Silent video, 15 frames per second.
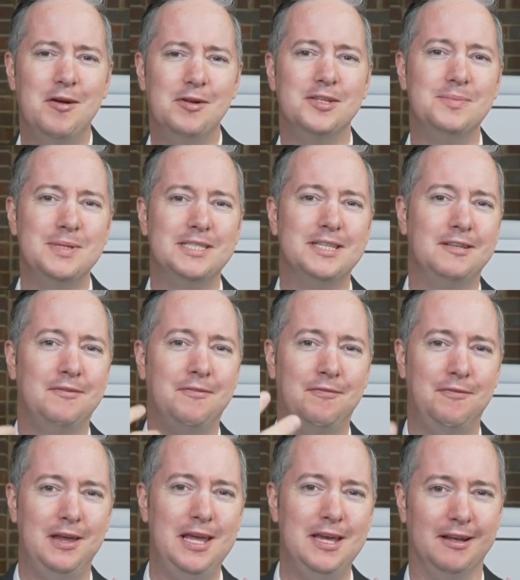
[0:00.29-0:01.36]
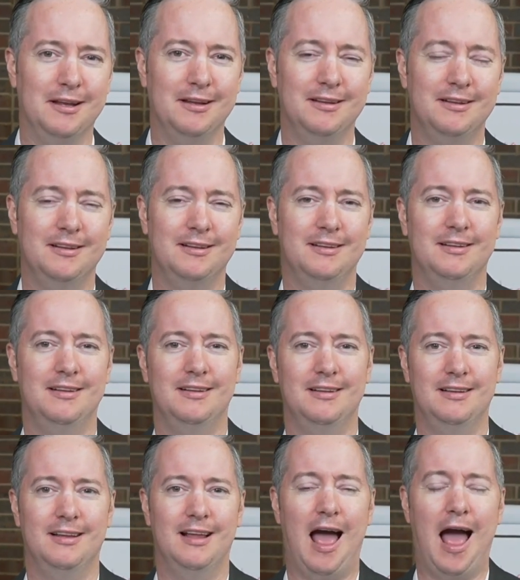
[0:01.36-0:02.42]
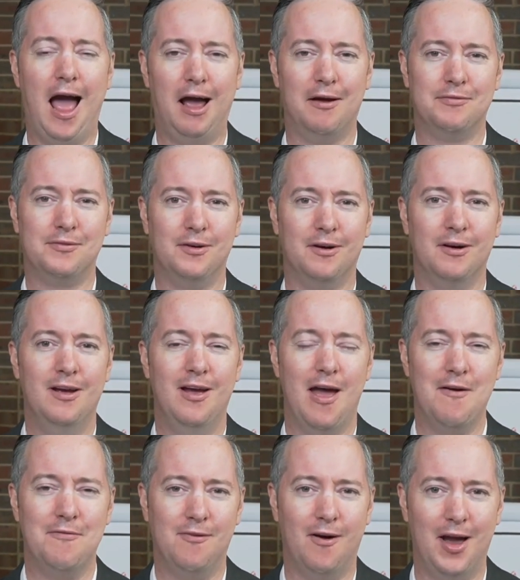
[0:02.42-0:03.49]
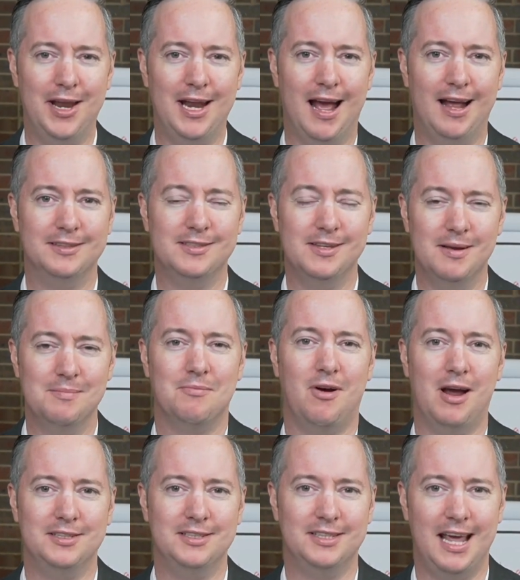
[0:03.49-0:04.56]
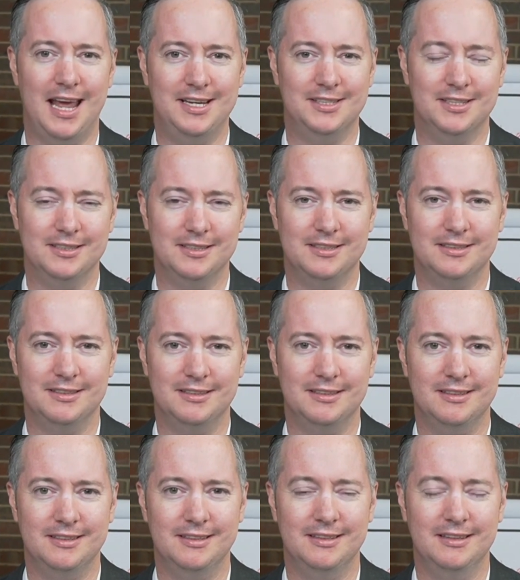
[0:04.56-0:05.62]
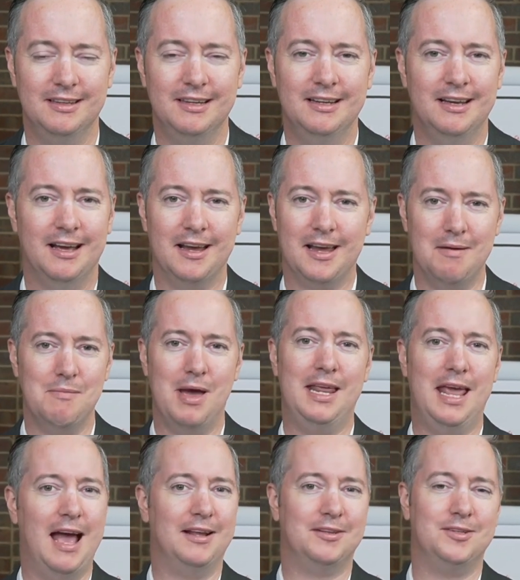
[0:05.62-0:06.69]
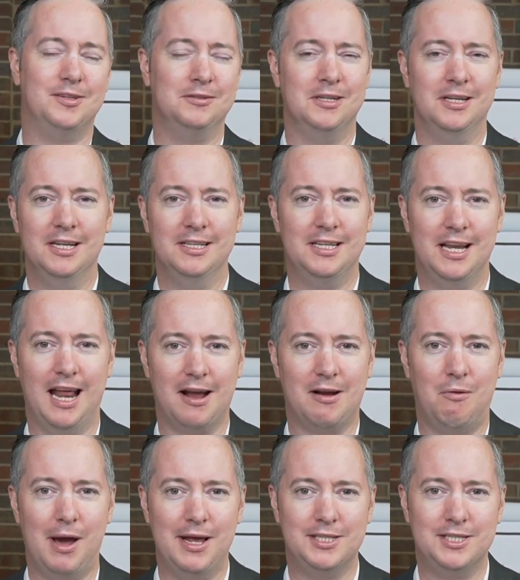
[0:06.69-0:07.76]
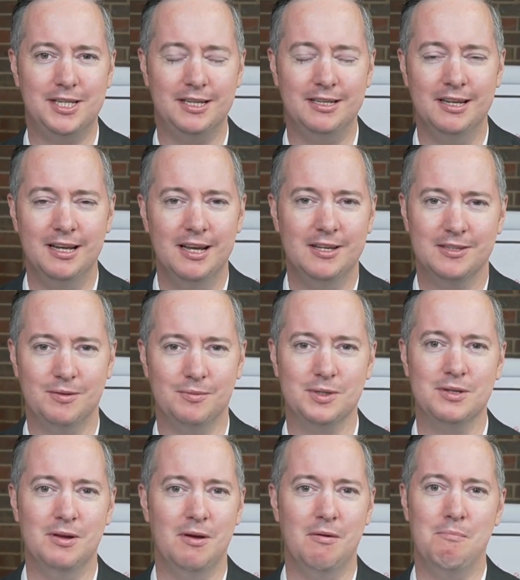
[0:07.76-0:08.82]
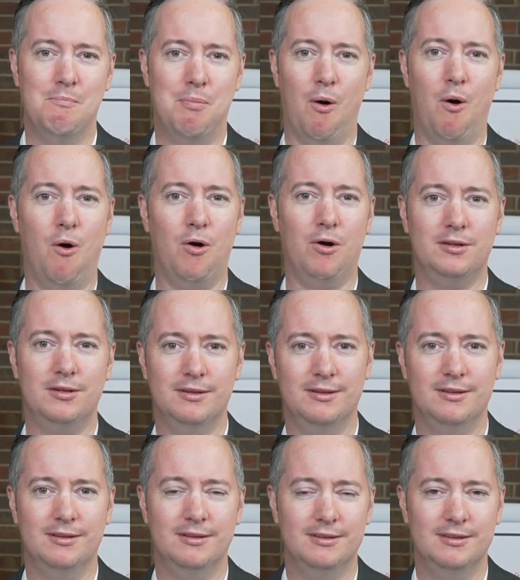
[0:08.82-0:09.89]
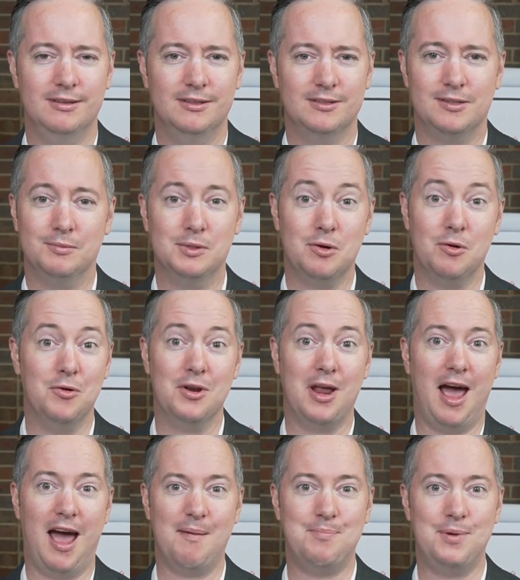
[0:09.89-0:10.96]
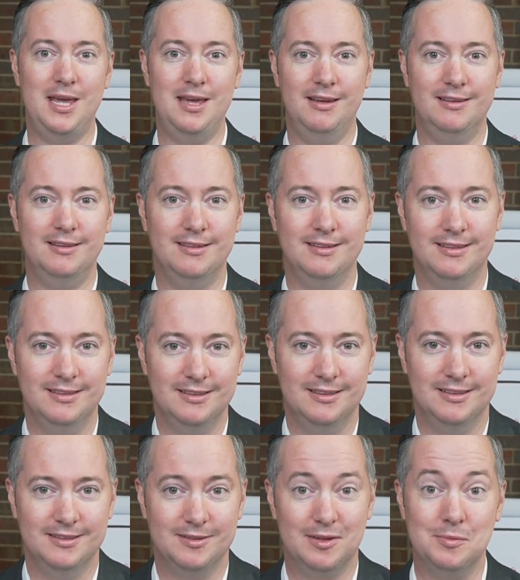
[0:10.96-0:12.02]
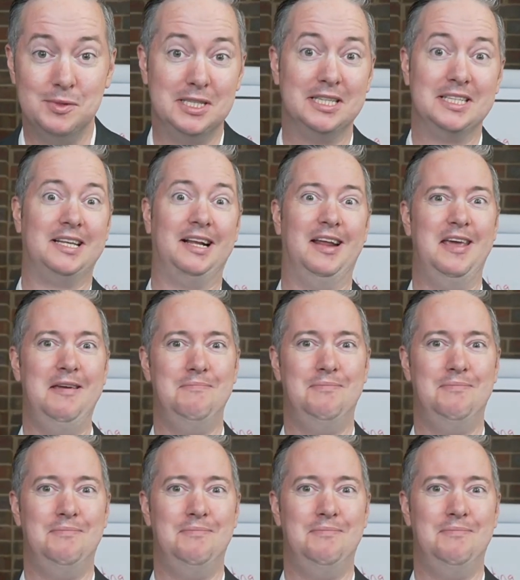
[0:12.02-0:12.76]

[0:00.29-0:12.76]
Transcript: business feel after a finance presentation? I get many answers to that question. Some was bored, some was unhappy, some was asleep.